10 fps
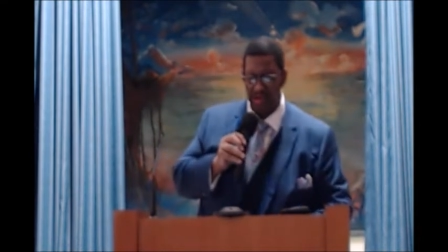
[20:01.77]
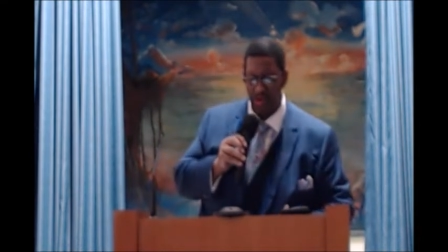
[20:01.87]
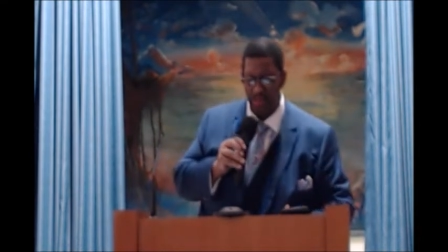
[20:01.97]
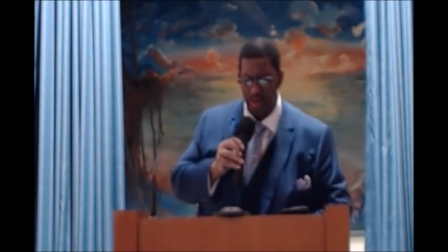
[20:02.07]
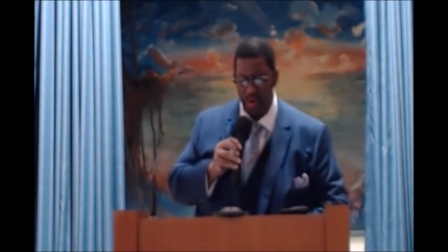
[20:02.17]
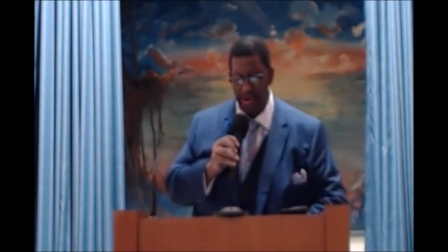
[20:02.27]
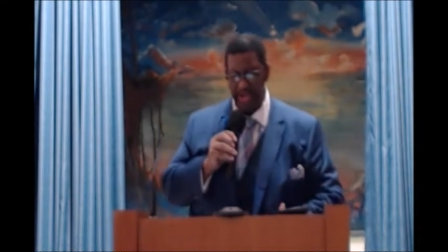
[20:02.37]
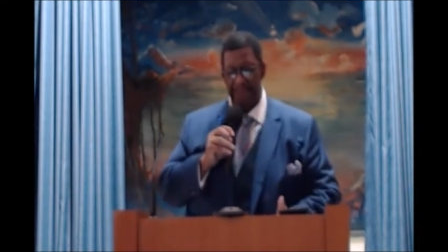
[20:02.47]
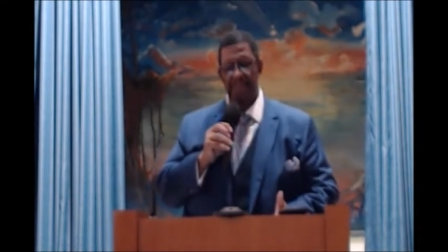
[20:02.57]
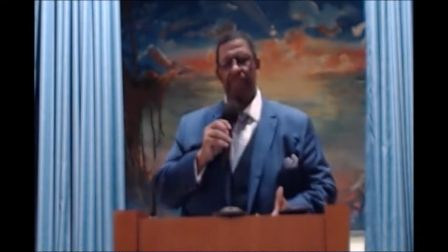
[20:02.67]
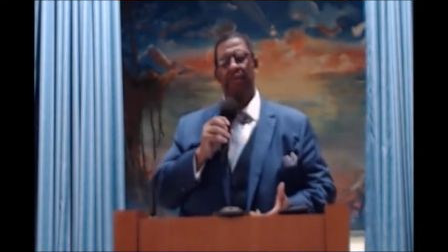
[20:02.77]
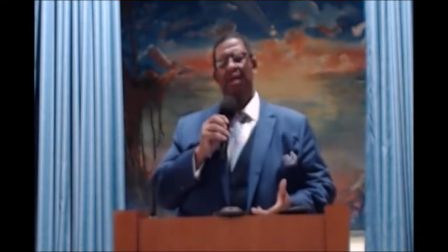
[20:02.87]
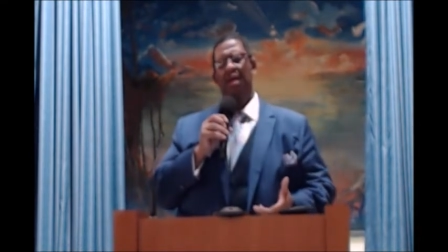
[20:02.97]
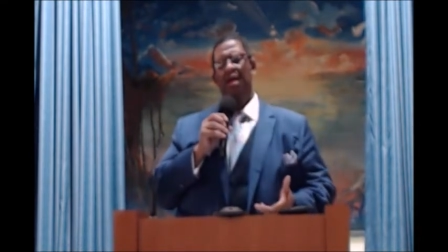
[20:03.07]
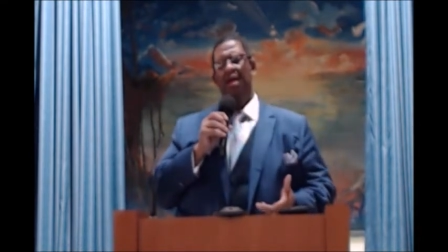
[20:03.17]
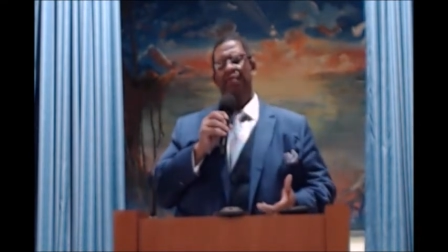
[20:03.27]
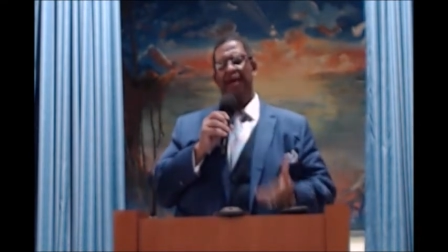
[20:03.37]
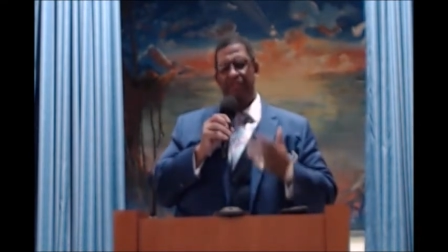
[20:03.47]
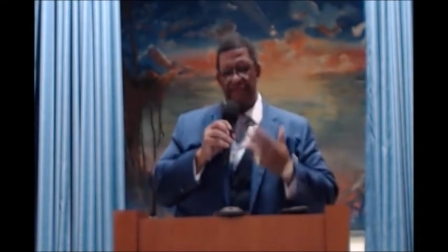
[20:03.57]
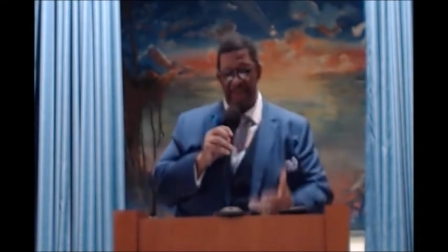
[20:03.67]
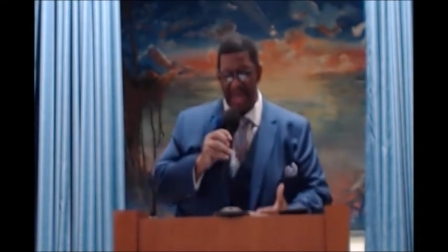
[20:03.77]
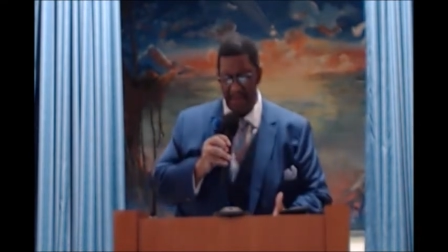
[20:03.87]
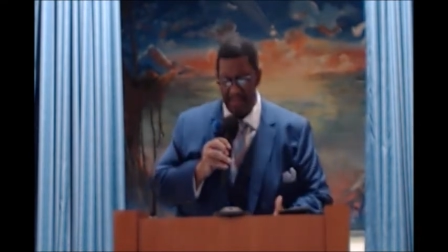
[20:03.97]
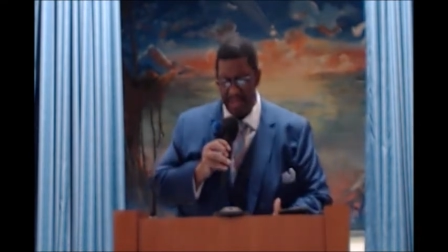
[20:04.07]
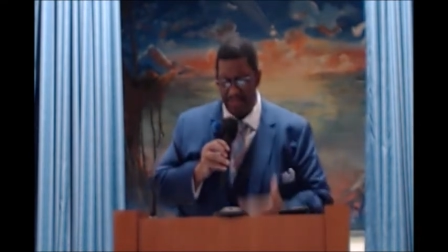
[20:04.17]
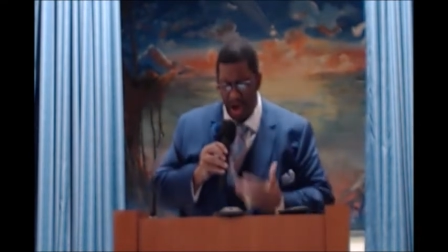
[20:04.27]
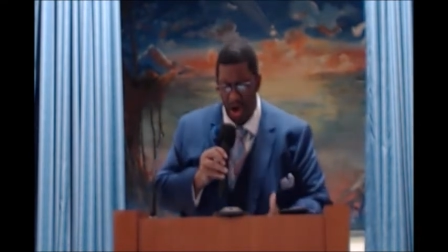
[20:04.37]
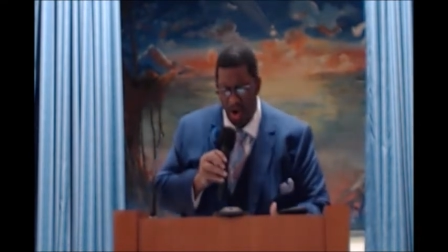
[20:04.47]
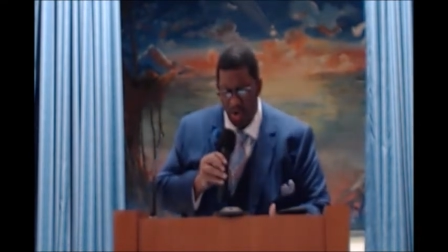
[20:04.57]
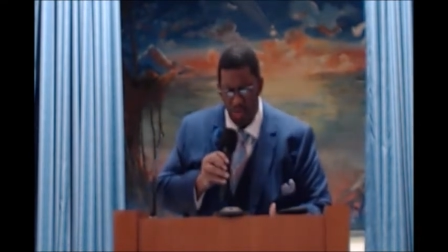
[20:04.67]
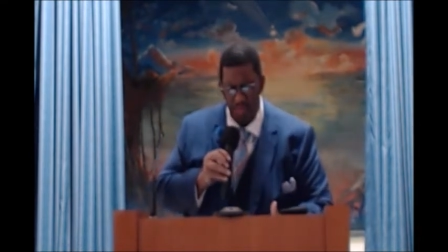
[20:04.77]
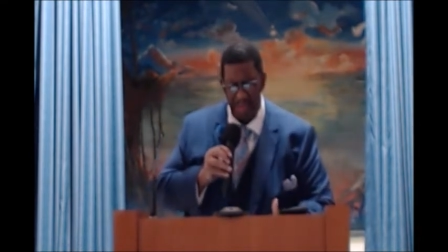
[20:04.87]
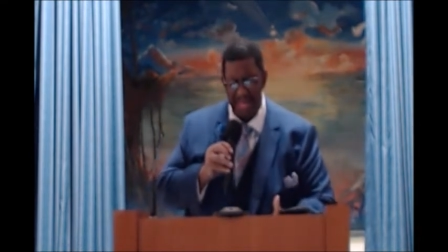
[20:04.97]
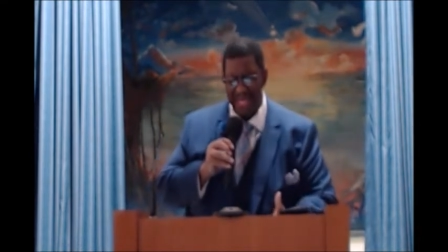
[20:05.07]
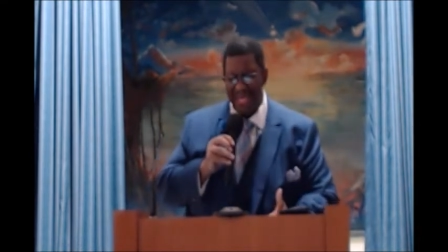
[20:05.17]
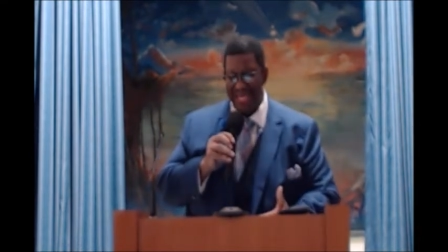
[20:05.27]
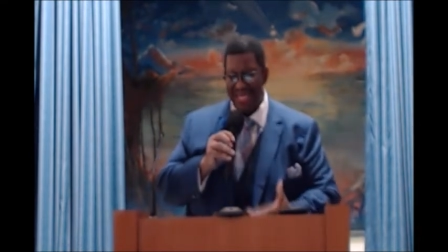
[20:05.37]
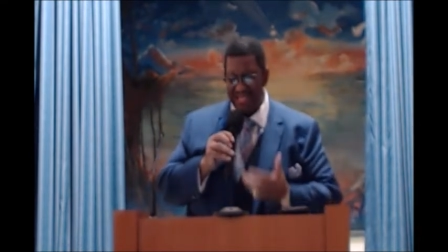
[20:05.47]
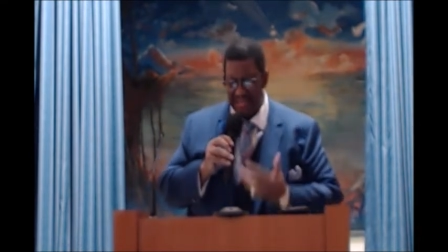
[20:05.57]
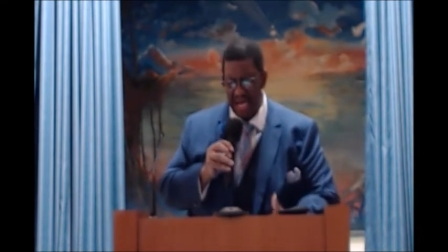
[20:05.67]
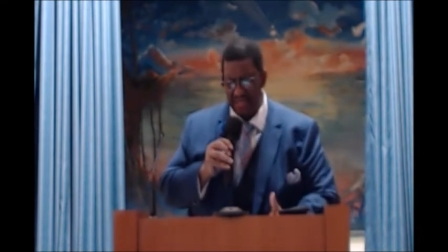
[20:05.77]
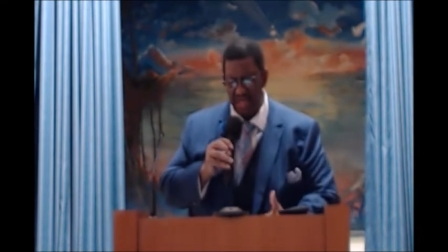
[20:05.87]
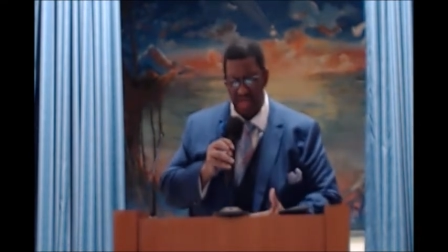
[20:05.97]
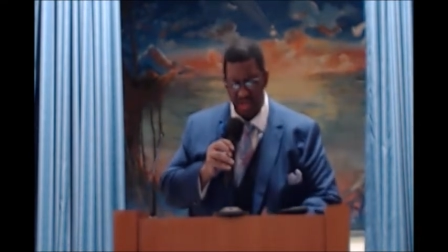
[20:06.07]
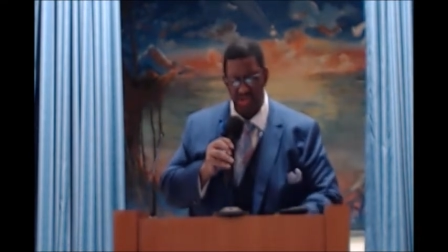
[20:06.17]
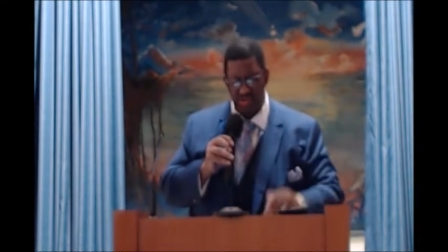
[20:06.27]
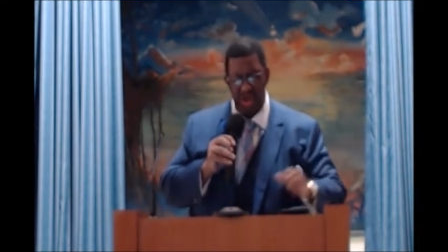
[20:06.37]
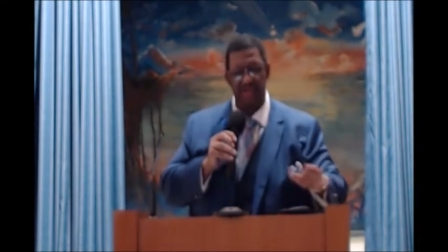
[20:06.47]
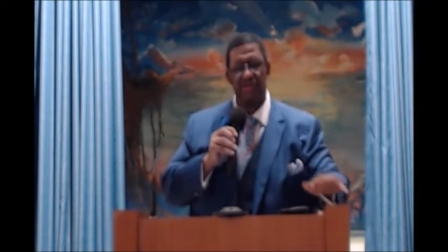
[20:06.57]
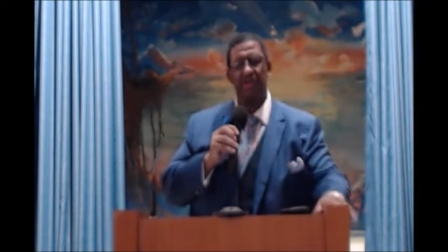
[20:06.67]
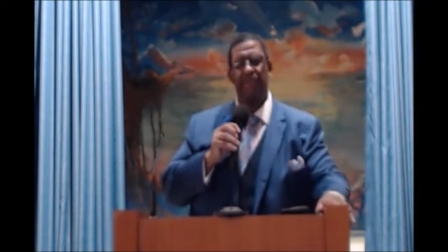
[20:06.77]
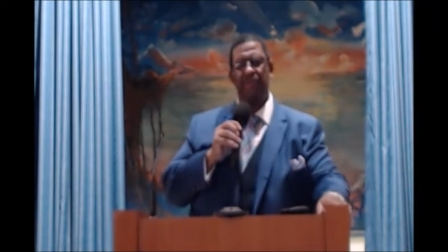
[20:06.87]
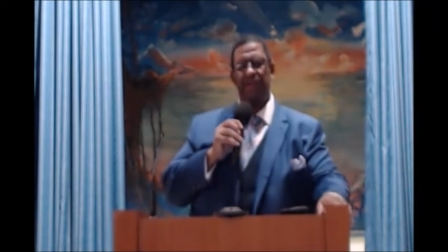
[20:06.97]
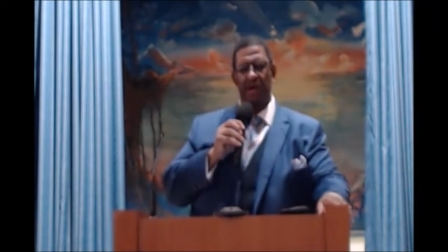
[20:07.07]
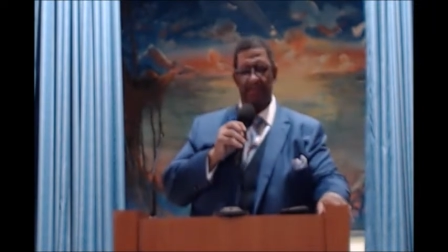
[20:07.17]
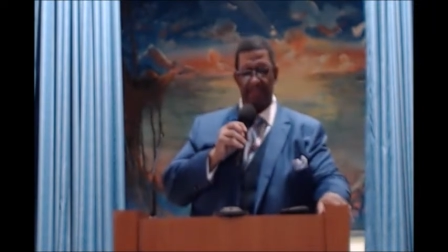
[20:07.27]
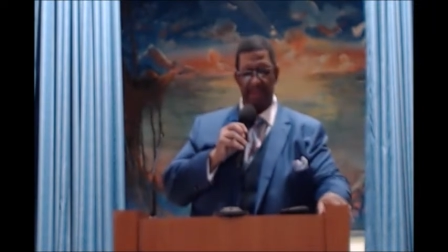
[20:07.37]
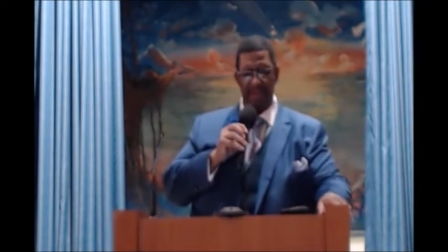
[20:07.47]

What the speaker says: reporting that the family, the home, is under construction for some.